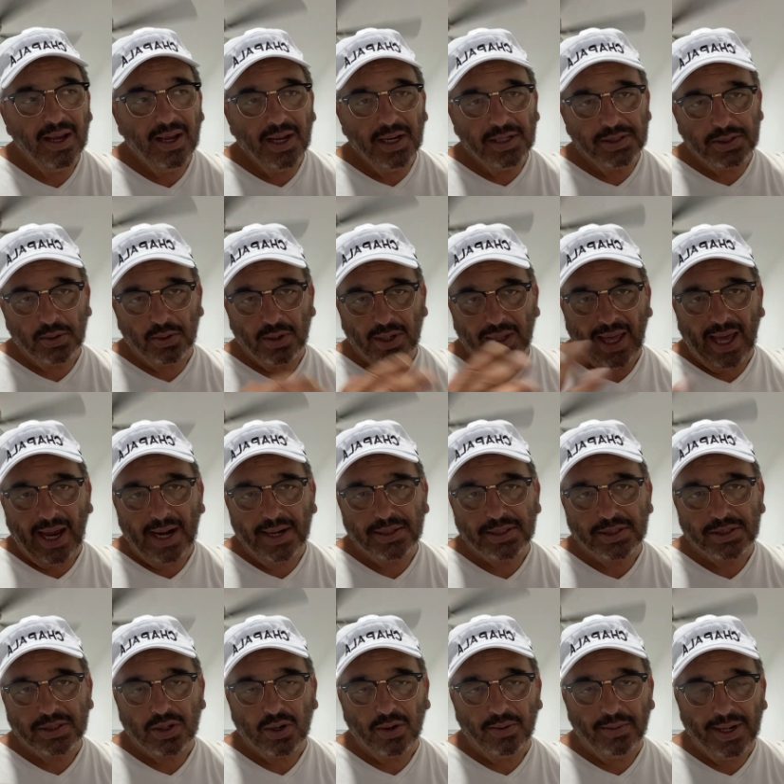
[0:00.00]
there were a lot of
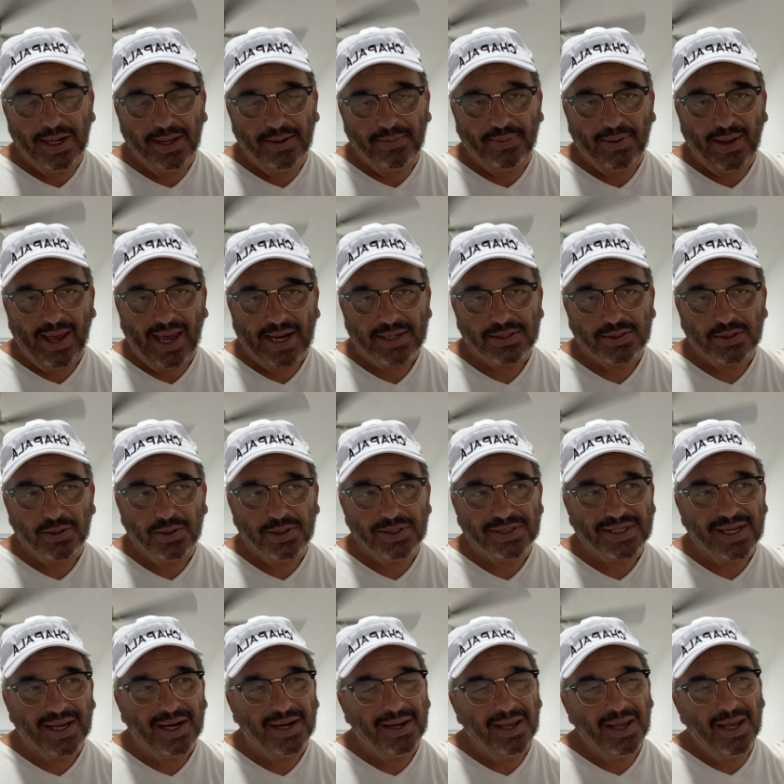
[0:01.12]
determining factors.
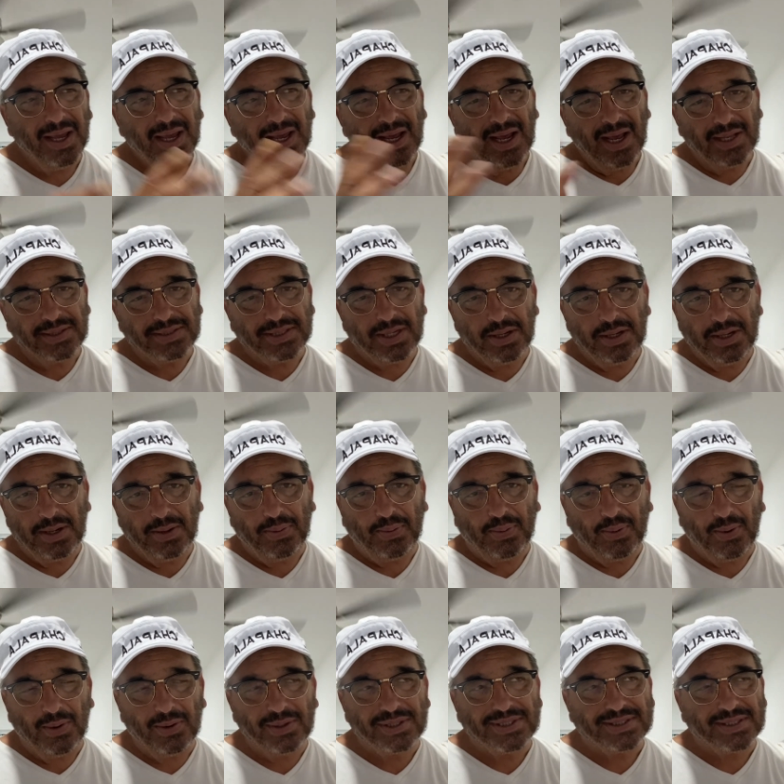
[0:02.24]
And I'll tell you
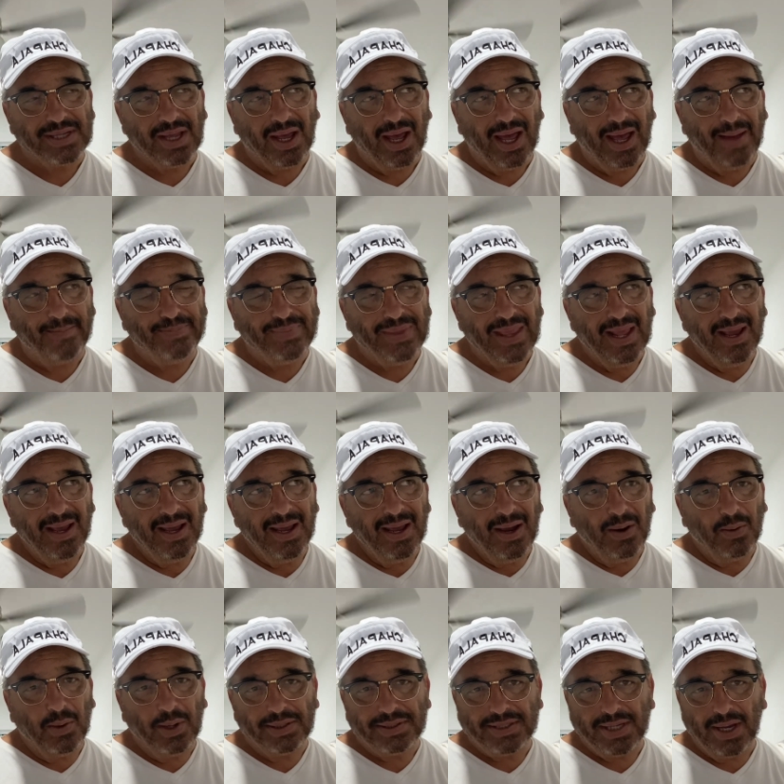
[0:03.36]
first, I
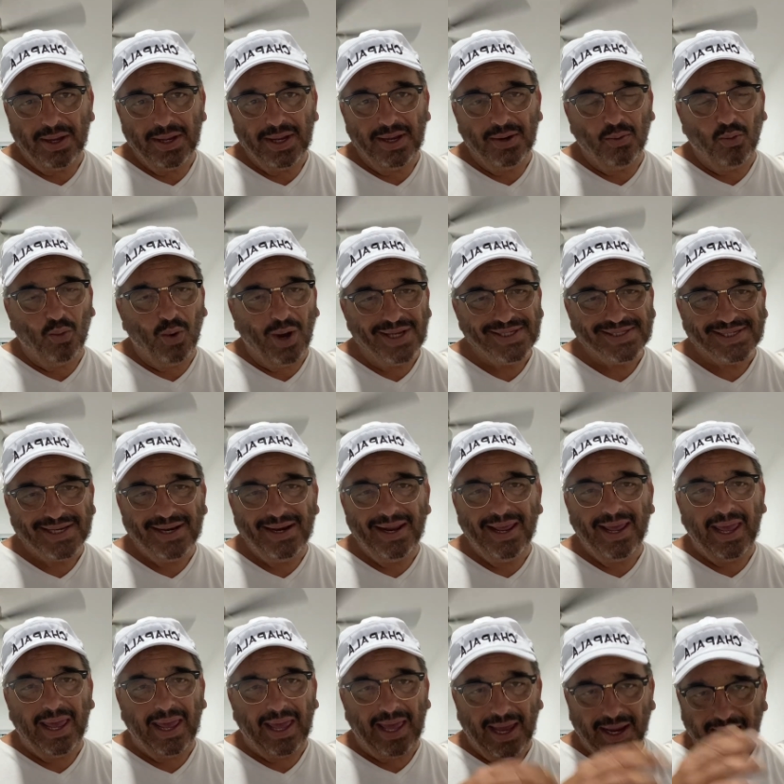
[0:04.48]
want to tell you, it
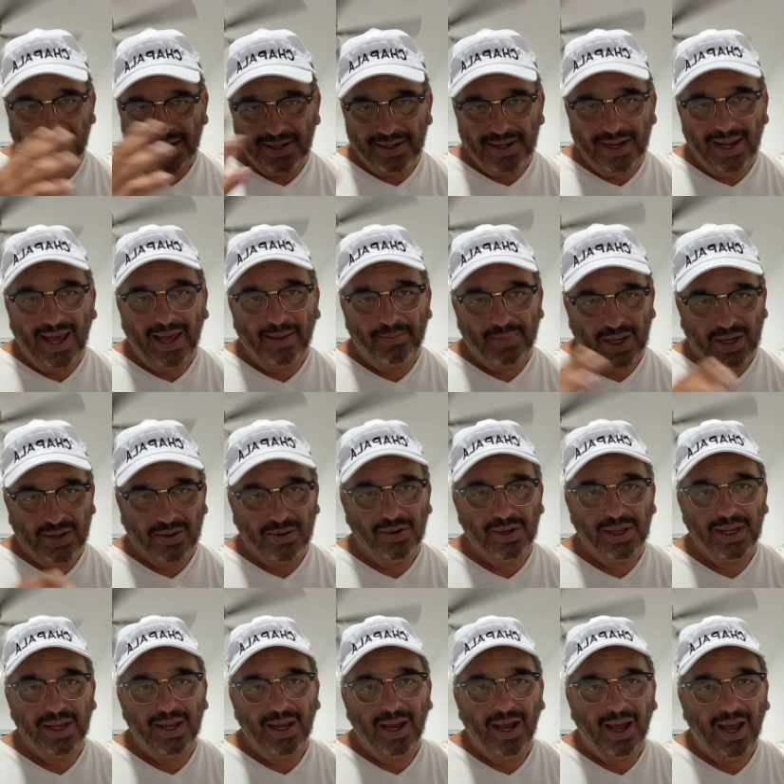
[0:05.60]
wasn't
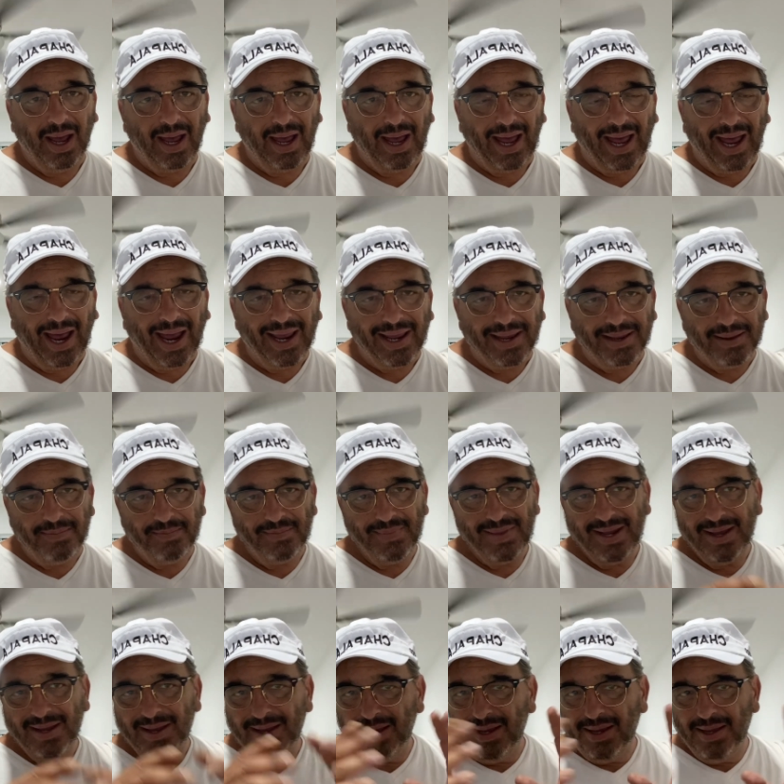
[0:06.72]
economically. I
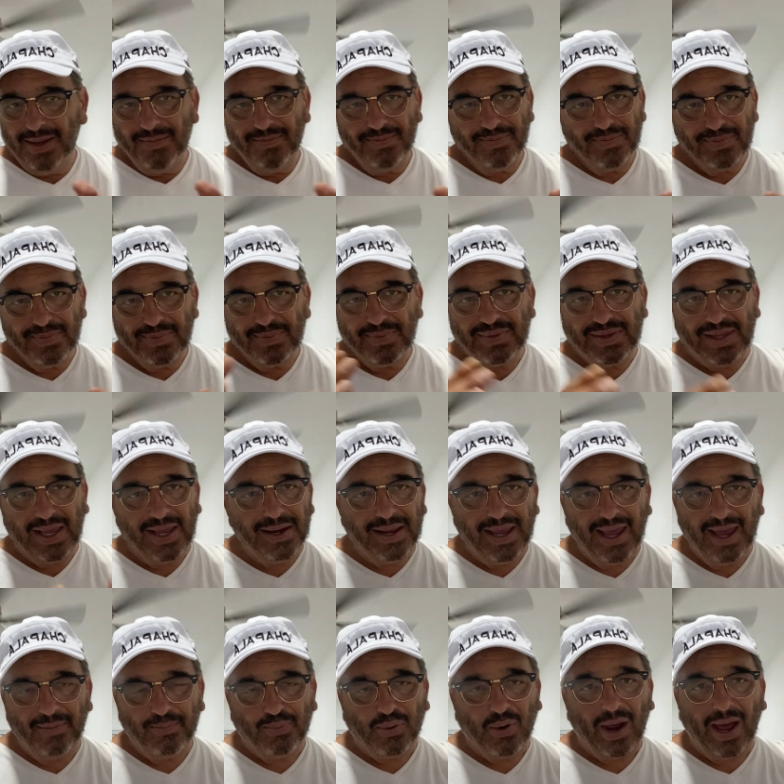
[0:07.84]
didn't
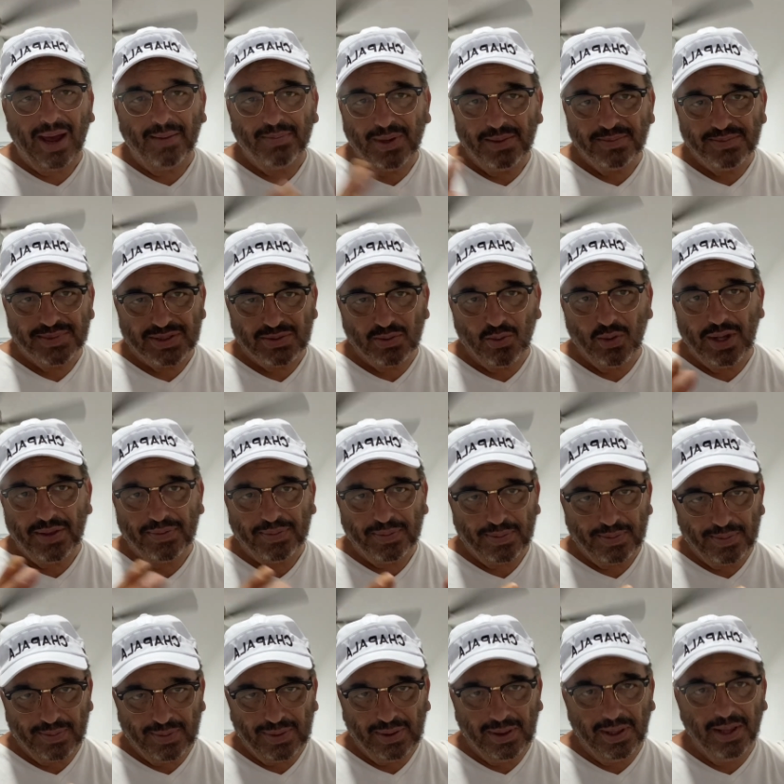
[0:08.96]
have problems with
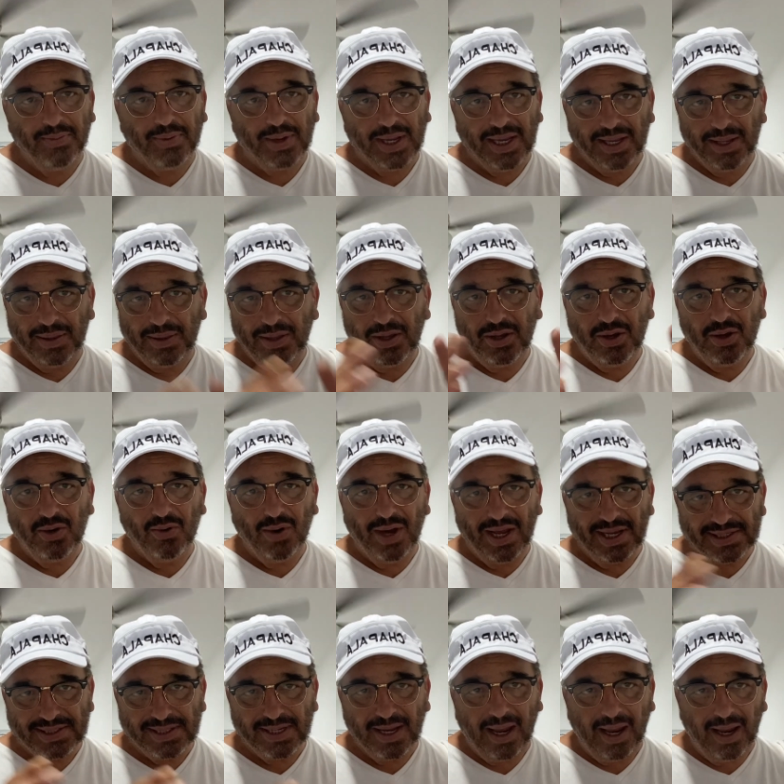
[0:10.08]
living in the
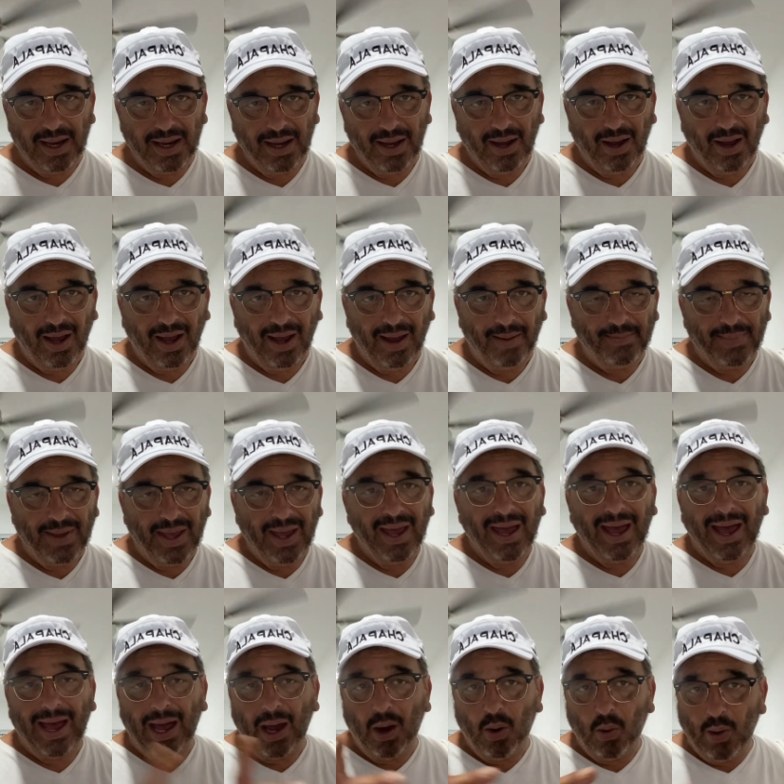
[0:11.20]
USA.
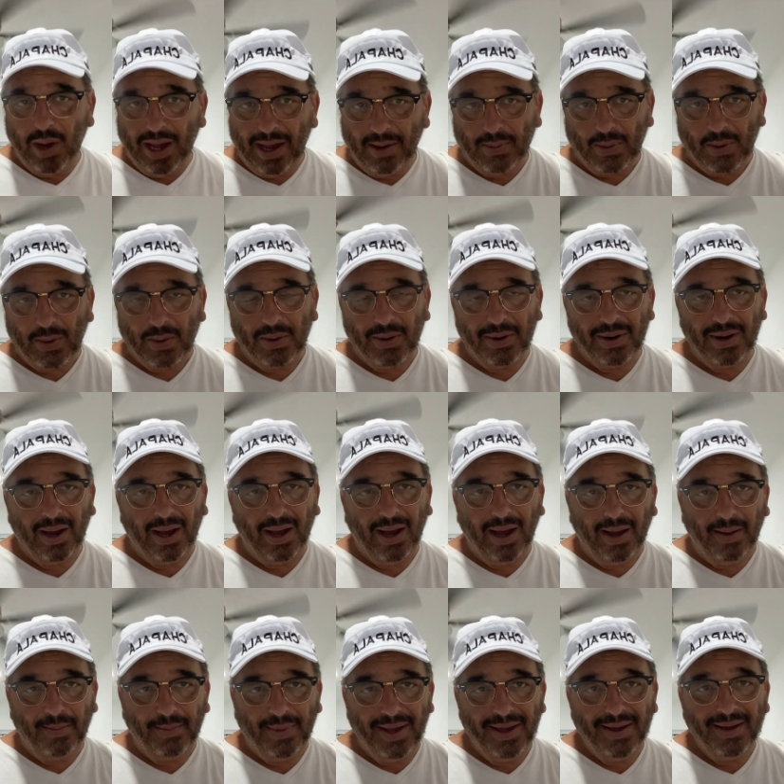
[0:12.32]
However,
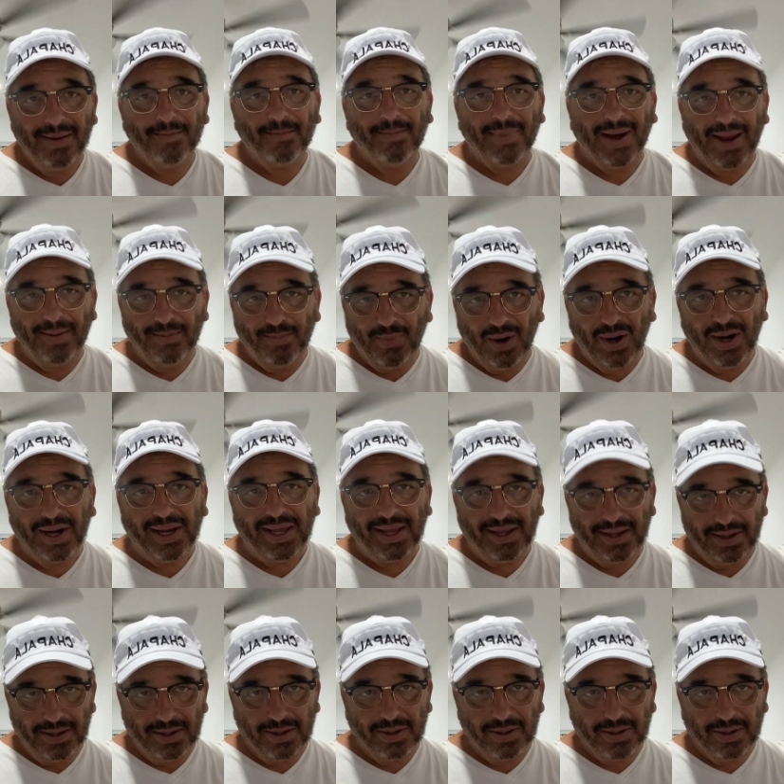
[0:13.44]
my money